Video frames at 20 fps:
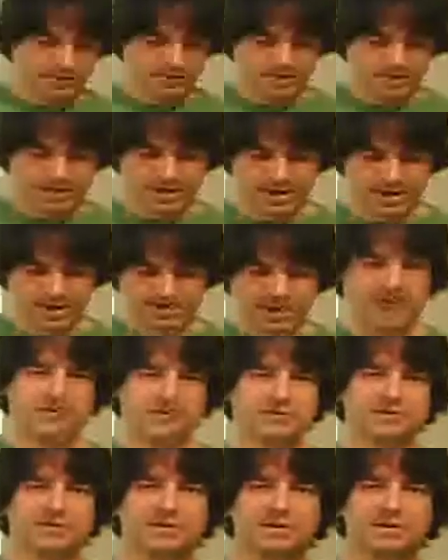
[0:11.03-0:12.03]

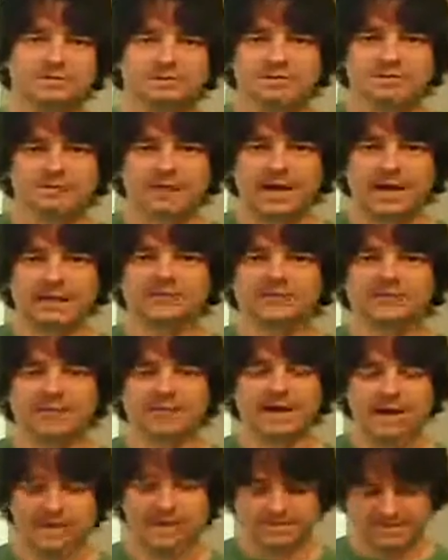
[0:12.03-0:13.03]
actually
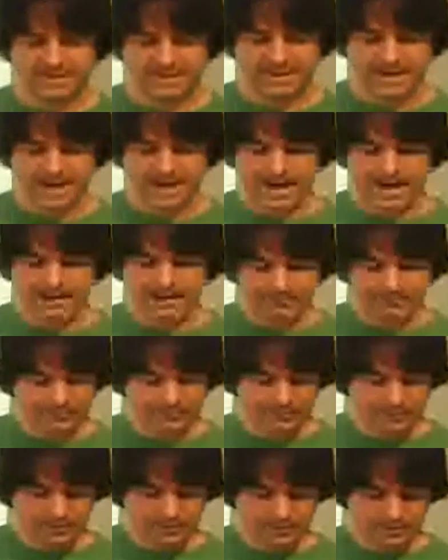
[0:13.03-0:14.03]
yesterday and today.
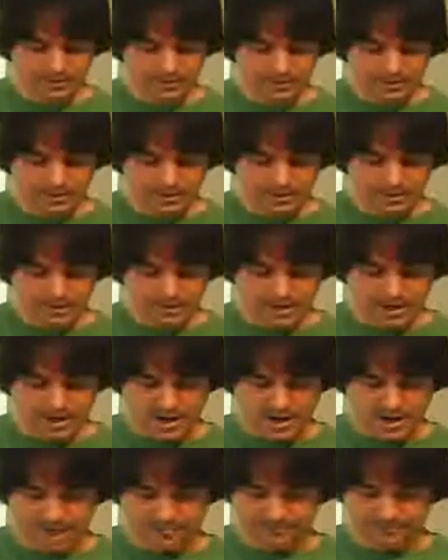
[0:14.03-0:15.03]

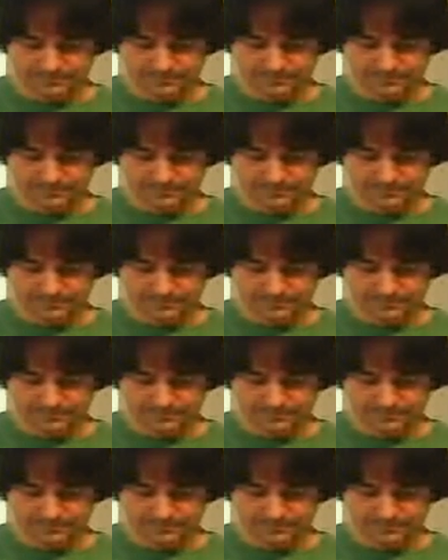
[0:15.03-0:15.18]
I